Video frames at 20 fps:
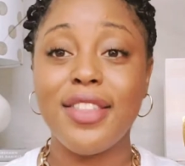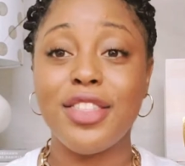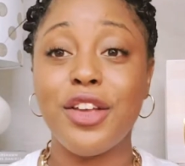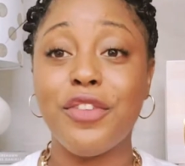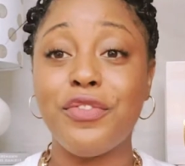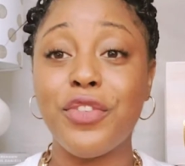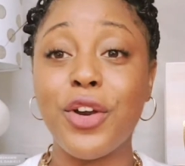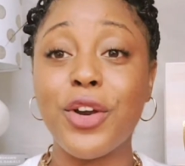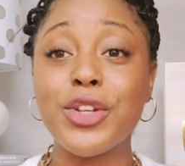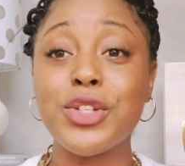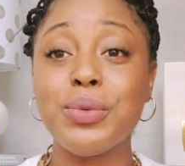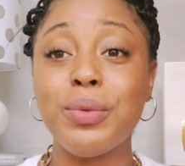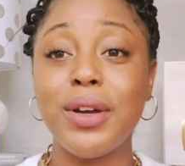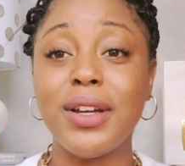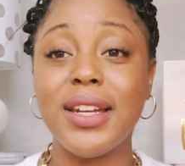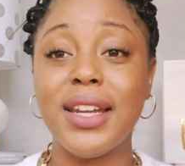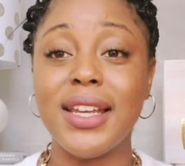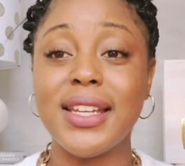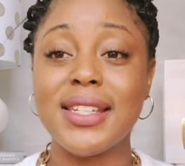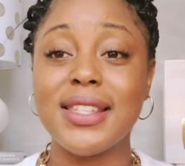The first
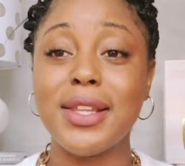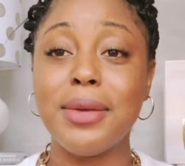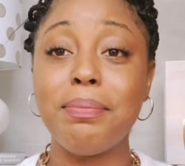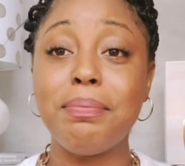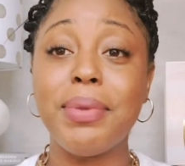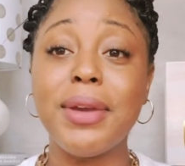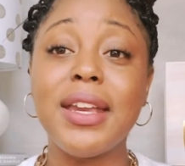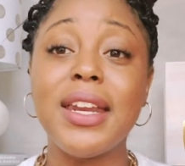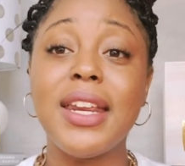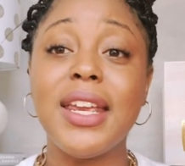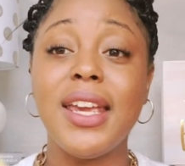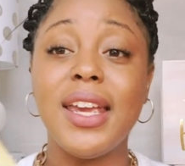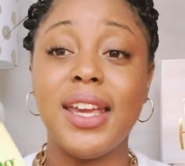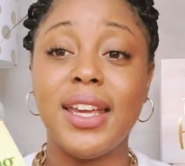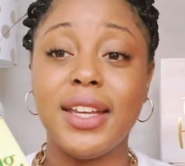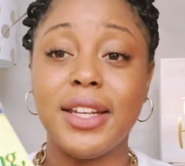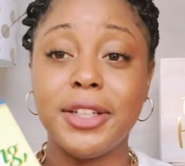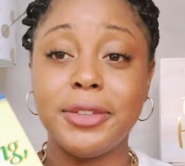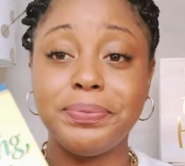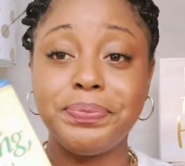one is The Benny
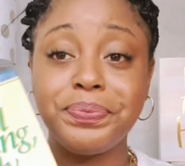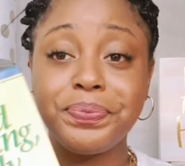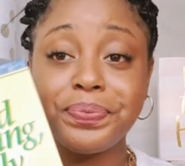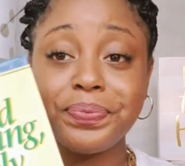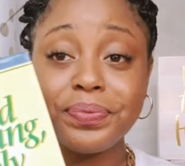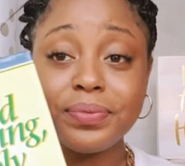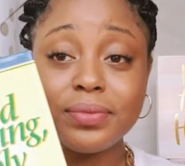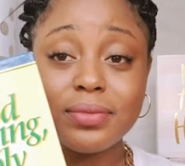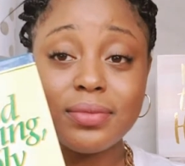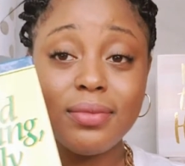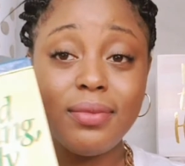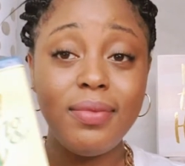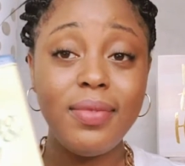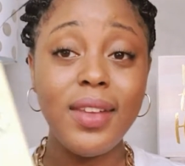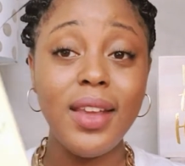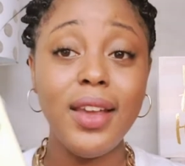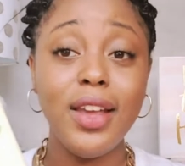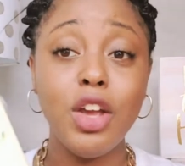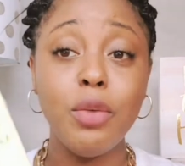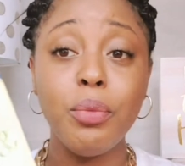Hinn
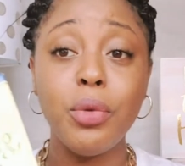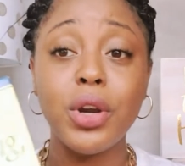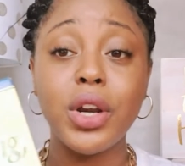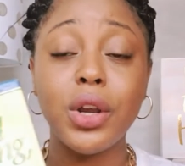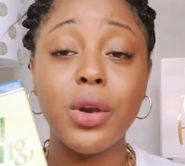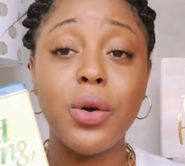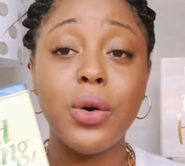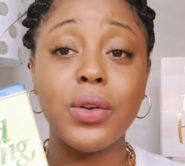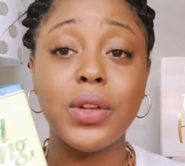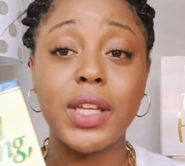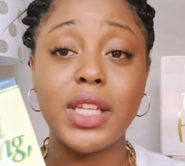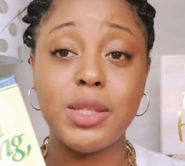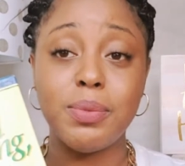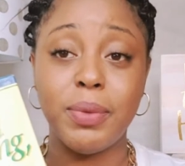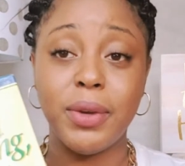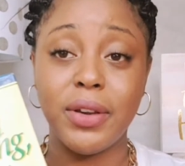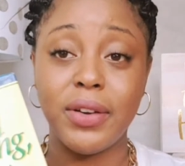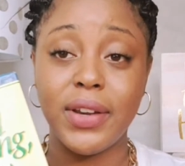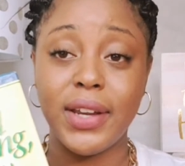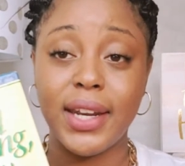Good morning, Holy
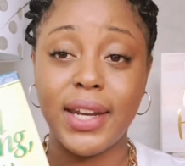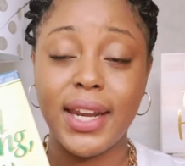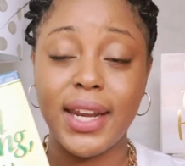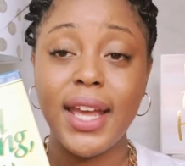Spirit.